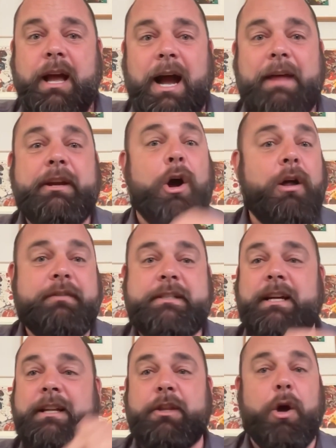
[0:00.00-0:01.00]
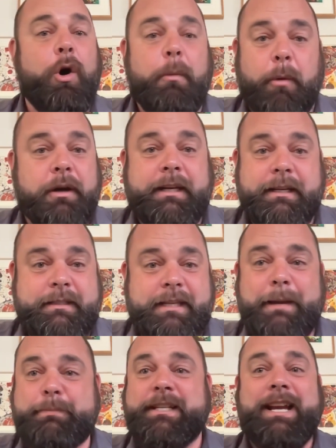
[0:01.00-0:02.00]
I think all of a sudden the whole market
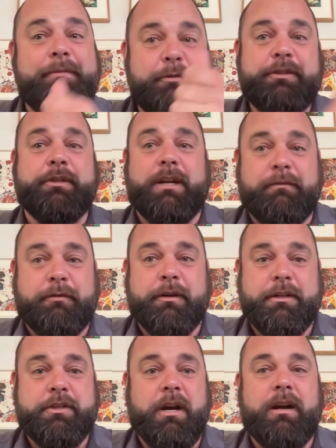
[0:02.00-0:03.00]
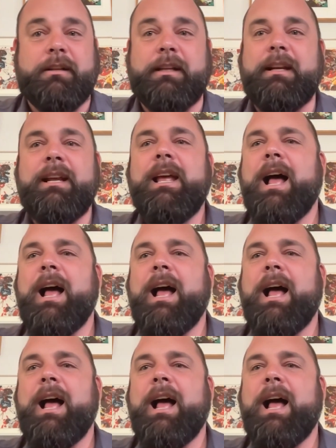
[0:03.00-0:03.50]
tips and everyone's looking for good chocolate.